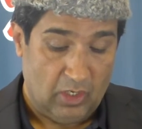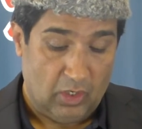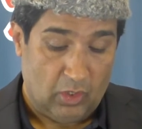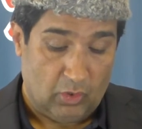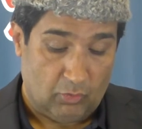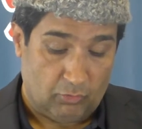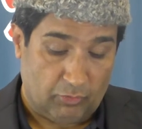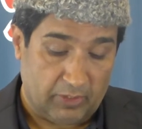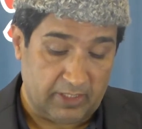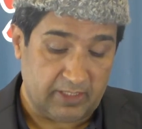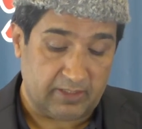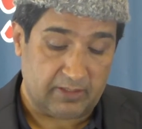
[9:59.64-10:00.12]

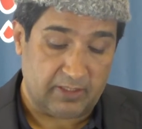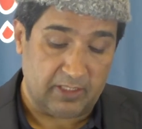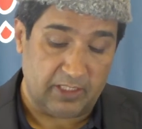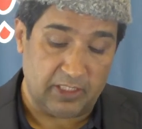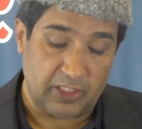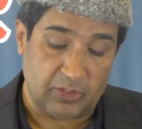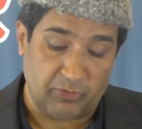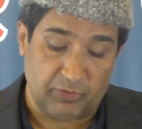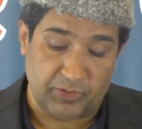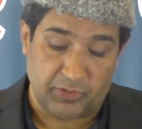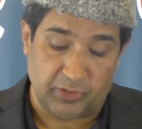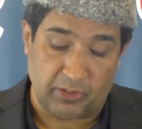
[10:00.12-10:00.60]
Once the
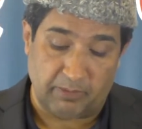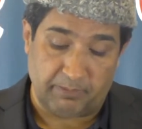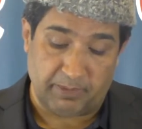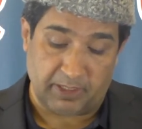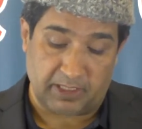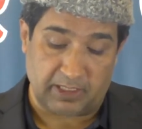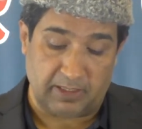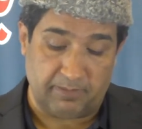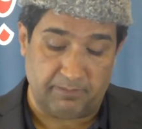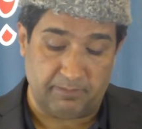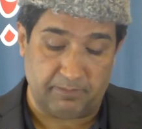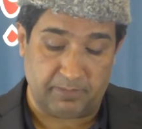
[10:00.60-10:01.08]
individual
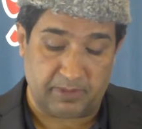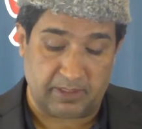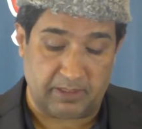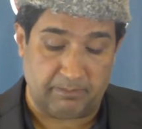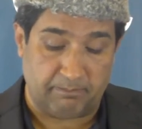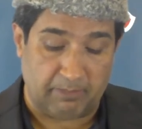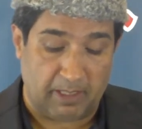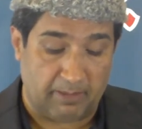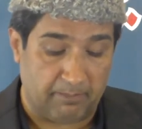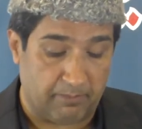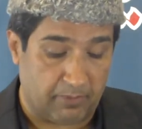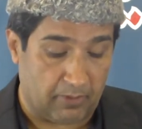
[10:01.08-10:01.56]
becomes the
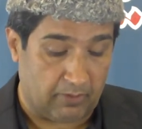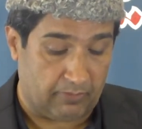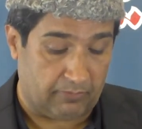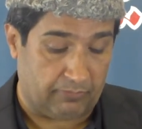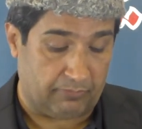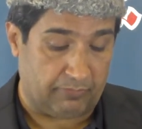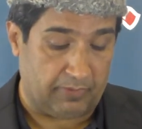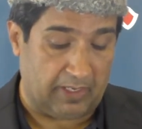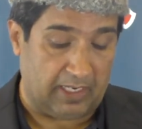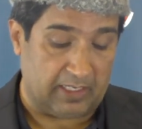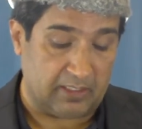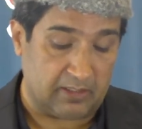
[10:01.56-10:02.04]
member
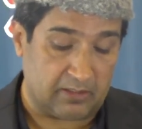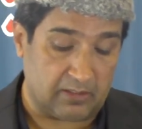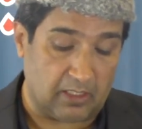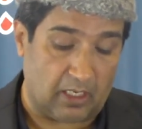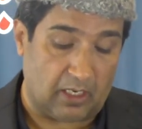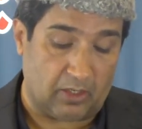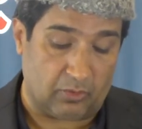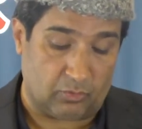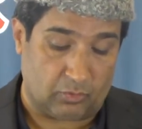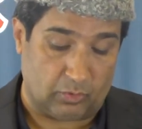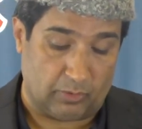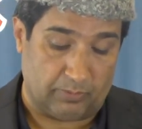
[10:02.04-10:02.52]
of
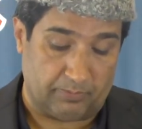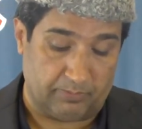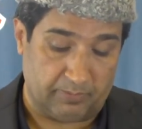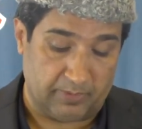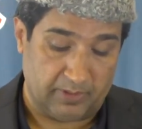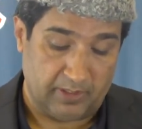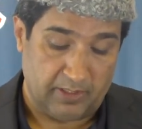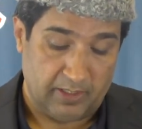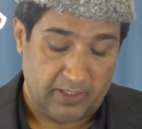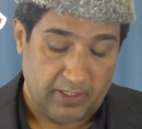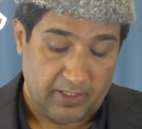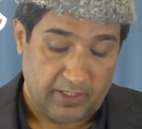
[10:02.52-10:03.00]
Ansar group,
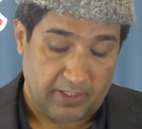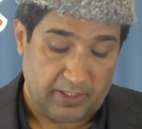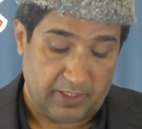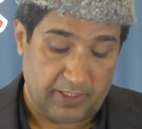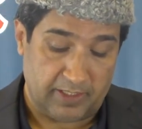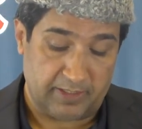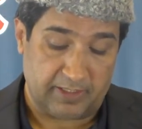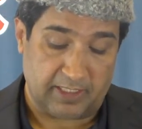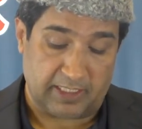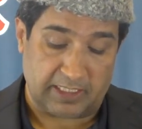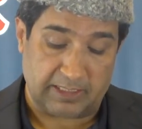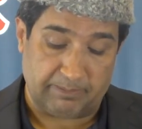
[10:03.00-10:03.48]
He
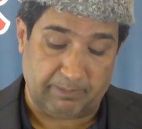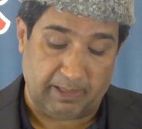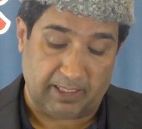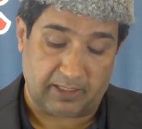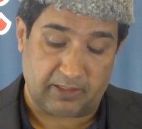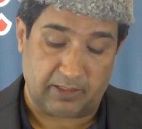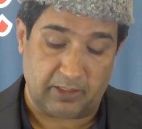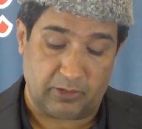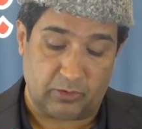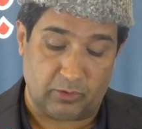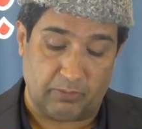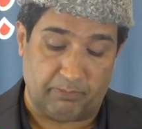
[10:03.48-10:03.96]
is
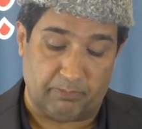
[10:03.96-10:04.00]
expected to